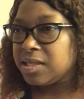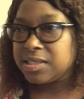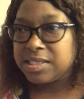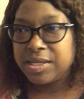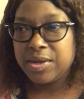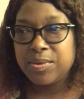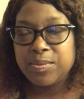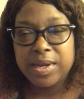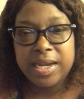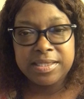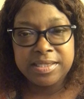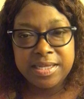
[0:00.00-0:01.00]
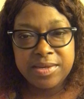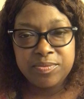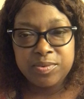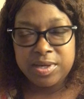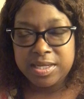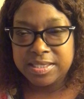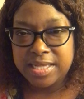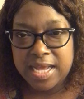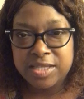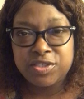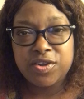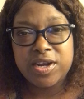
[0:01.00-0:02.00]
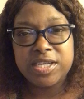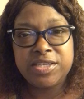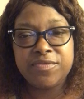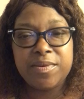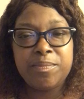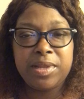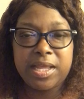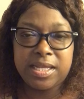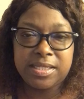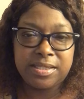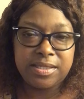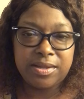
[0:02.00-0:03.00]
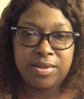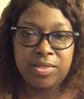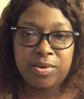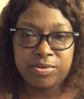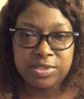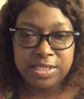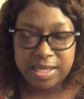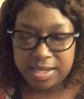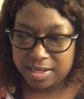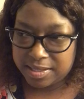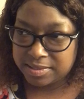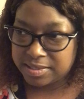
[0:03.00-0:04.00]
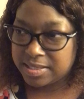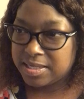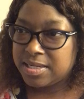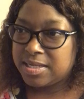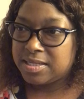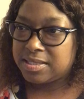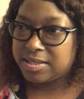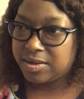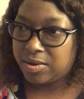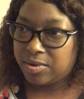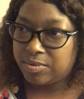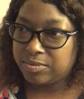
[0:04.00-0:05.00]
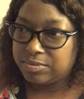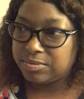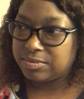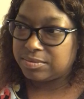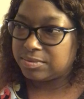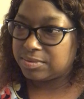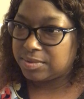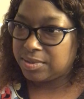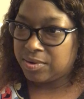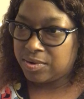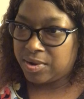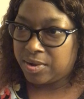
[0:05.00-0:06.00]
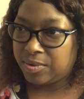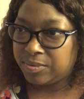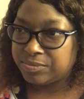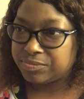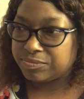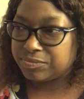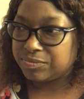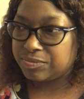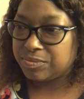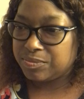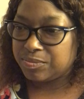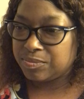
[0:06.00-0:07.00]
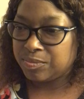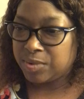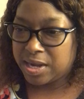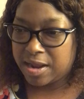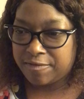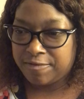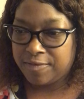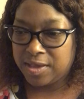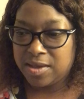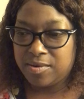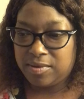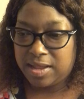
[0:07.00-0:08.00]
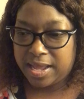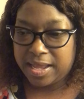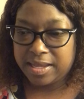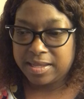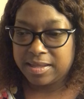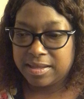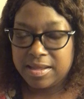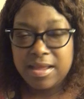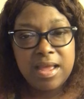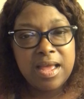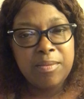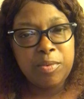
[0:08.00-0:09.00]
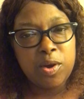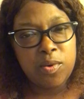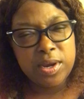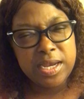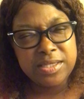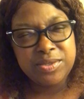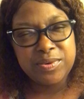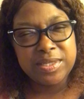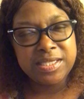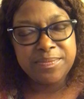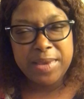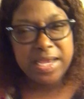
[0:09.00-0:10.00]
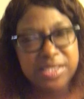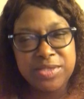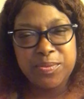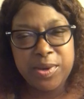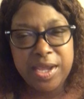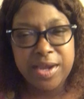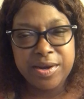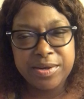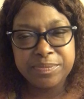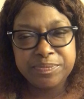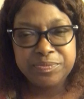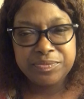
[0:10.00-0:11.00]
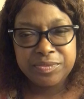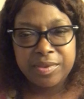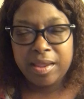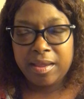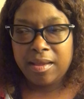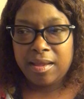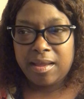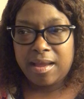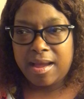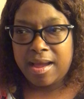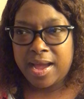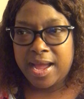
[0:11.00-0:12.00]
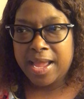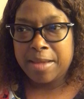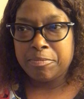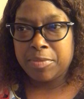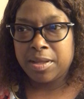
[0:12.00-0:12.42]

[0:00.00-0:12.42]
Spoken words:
So what I did was I started to replace those things. So, you know, when I feel like I'm going into a space where I'm